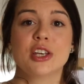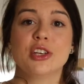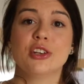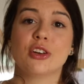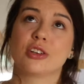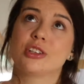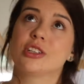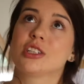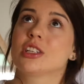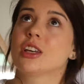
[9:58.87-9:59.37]
You're
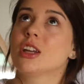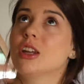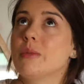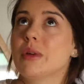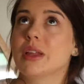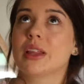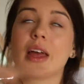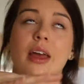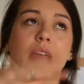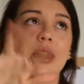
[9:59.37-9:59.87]
not just gonna
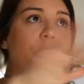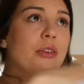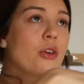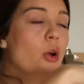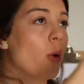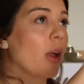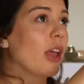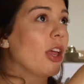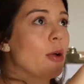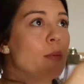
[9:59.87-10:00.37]
be like
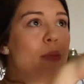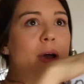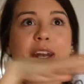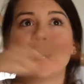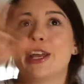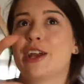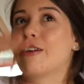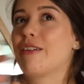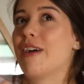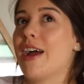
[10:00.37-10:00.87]
throwing your
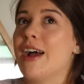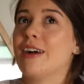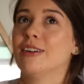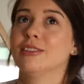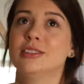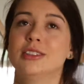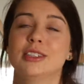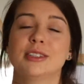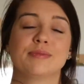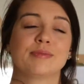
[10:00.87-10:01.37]
money
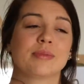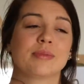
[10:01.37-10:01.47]
around.